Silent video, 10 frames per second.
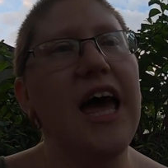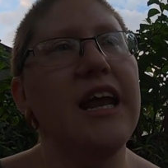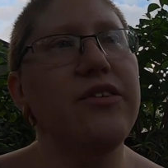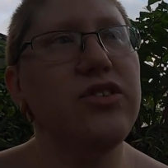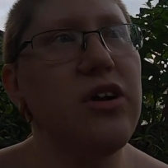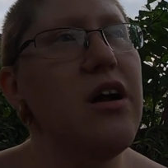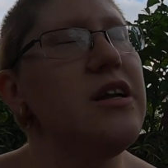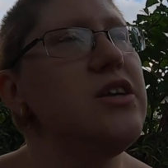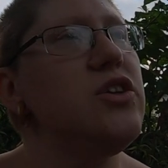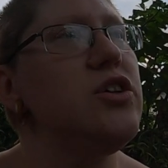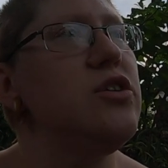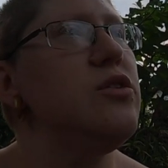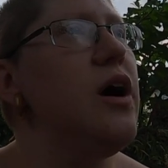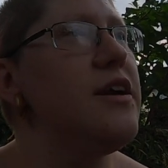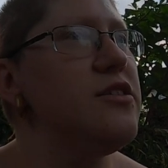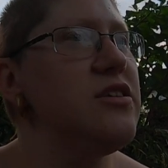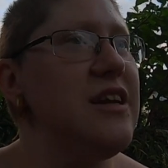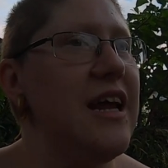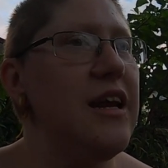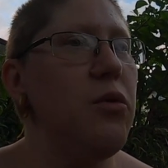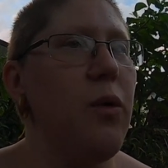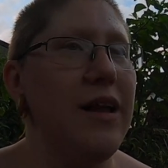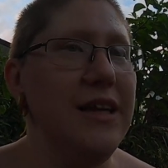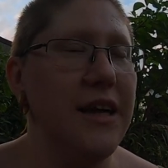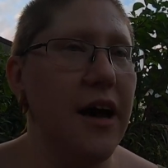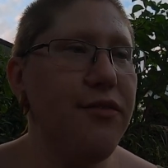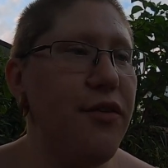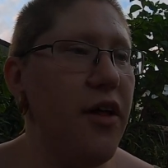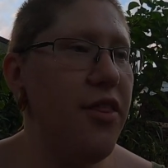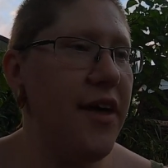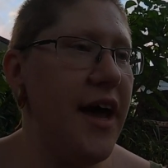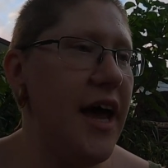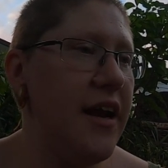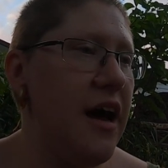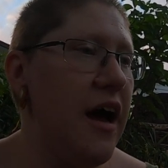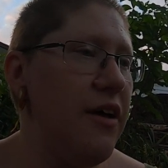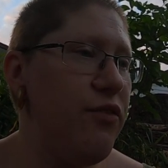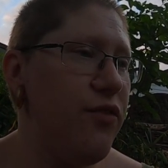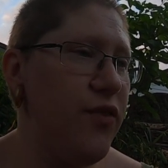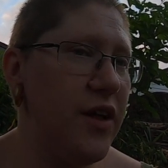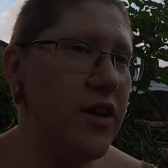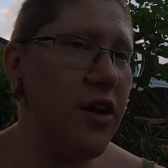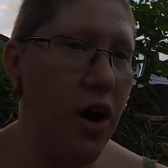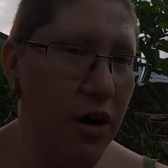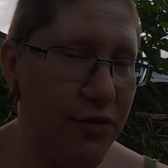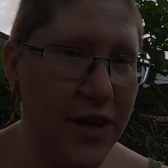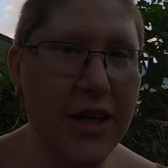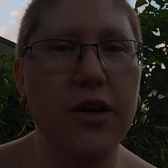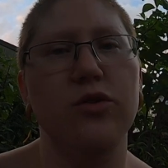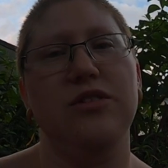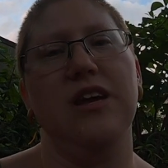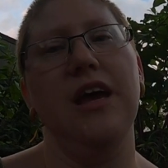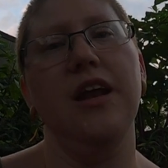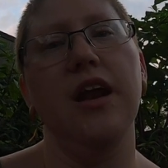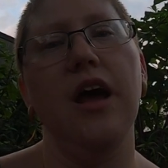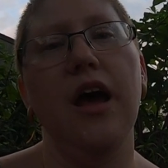and I've started to understand it well enough that I feel confident using it,